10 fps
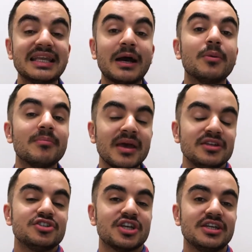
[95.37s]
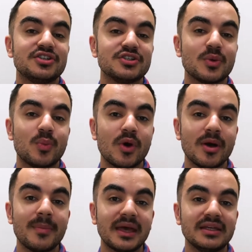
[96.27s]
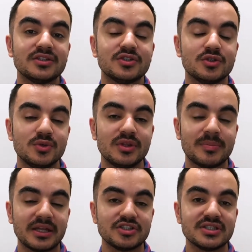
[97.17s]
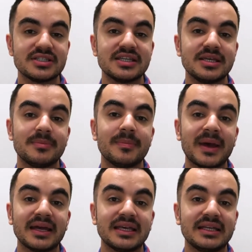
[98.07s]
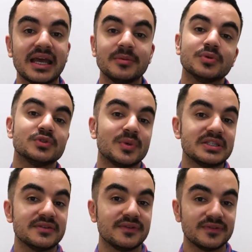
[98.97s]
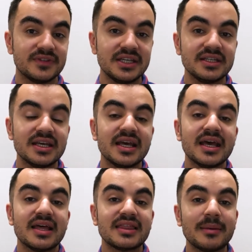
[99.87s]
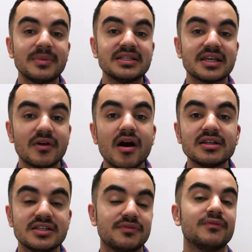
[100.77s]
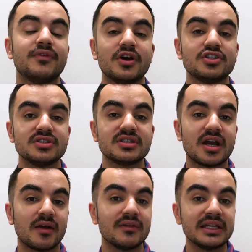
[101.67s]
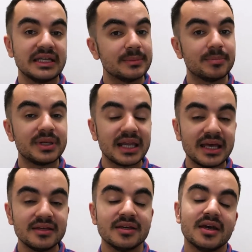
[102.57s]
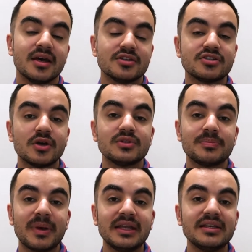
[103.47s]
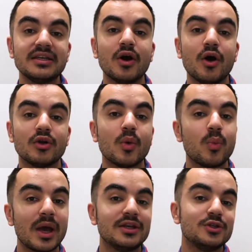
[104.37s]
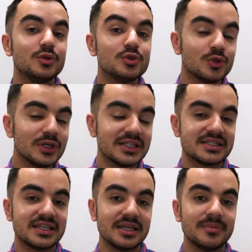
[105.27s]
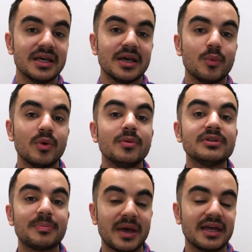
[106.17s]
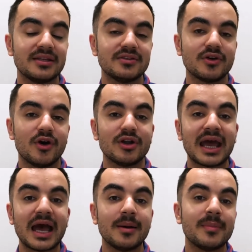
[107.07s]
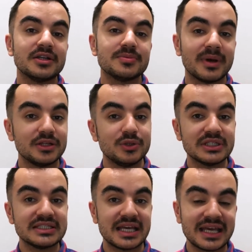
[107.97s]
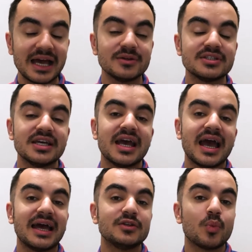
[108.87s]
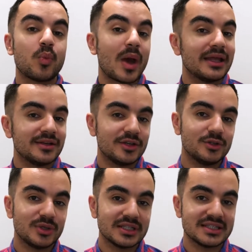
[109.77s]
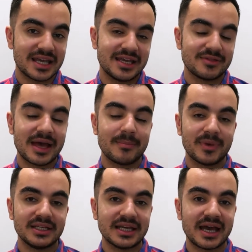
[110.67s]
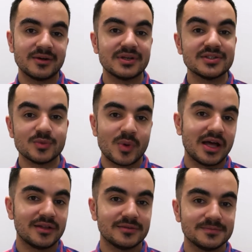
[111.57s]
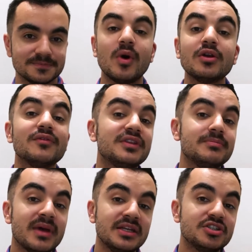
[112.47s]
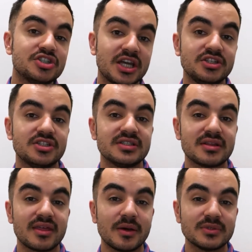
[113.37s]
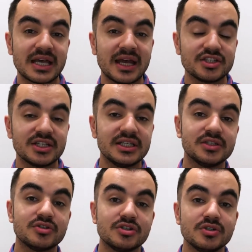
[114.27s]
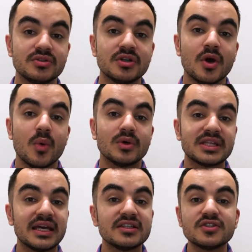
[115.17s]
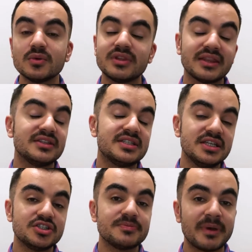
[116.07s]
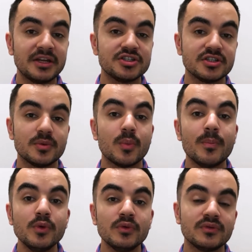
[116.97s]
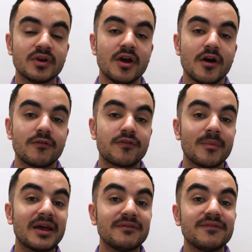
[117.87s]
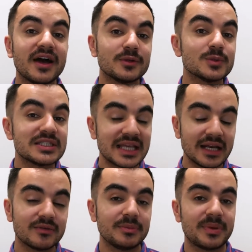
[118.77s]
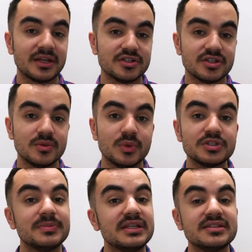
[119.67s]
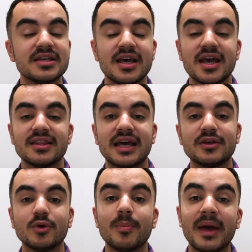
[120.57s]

Now, major changes were made to the pension scheme back in April 2015. That means there are different versions currently in play. So depending on when you join the scheme will depend on how much money you can take out and when you can take that money out as well. One of the major changes that was actually introduced was that it saw that the teacher's pension moved from a final salary pension, which means that your